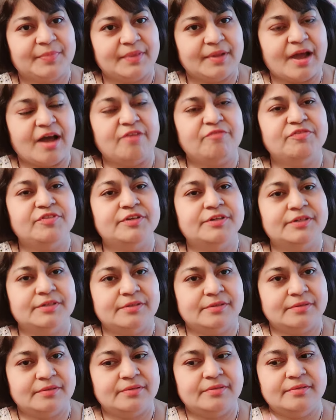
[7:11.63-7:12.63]
after
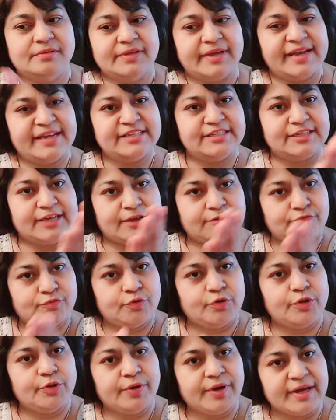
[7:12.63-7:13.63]
the entire
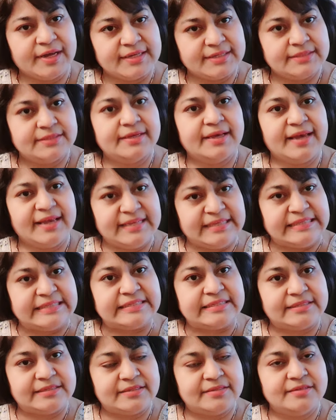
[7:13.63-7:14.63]
four yugas
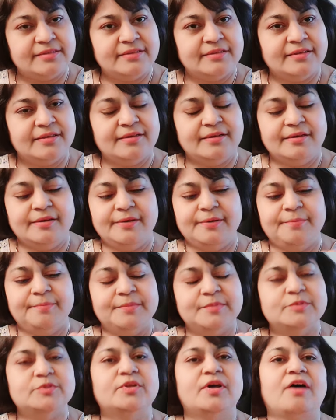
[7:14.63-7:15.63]
ends.
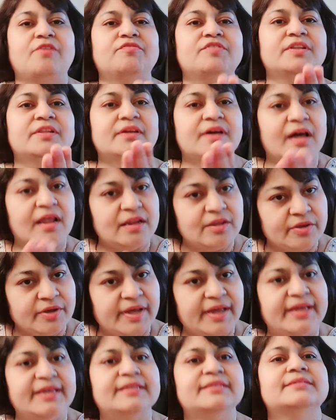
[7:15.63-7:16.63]
So after the Kali
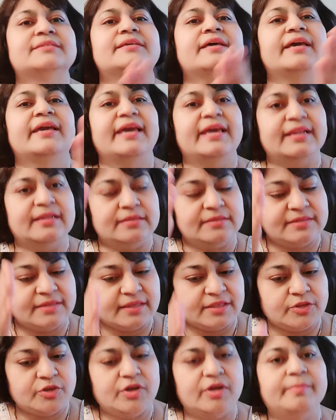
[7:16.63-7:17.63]
Yuga ends, again
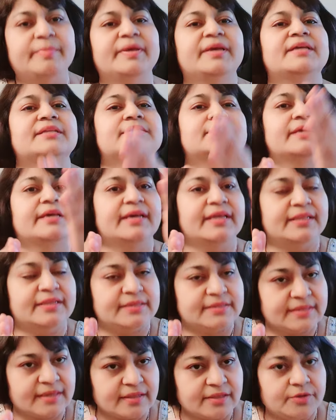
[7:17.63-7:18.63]
Satyuga begins, again the
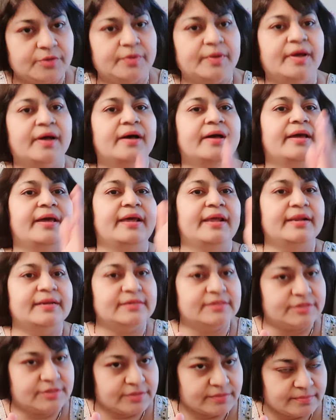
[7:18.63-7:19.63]
Satyuga
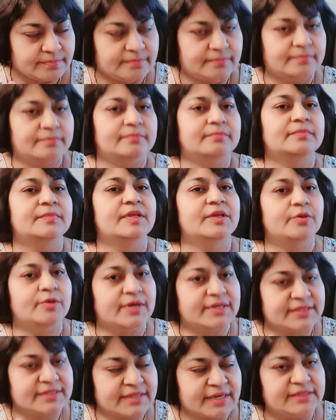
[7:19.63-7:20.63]
and the
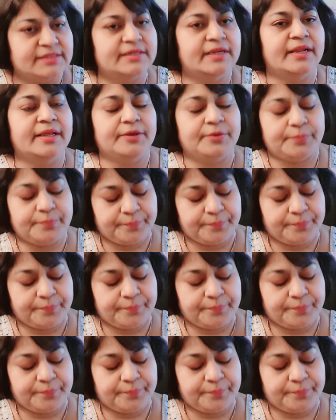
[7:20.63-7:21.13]
yugas continue.